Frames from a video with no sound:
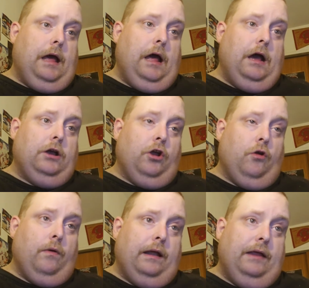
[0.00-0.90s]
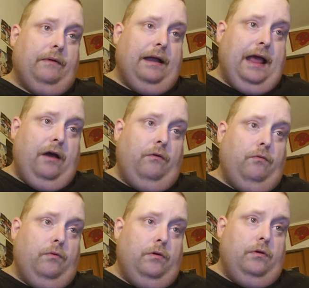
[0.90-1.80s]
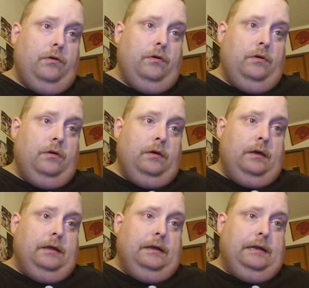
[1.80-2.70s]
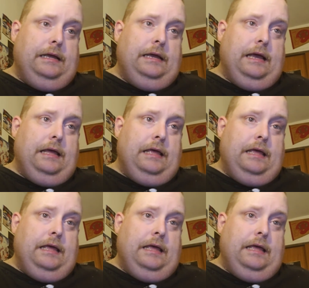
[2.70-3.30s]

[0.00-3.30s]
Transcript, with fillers: Uh, currently, right now, the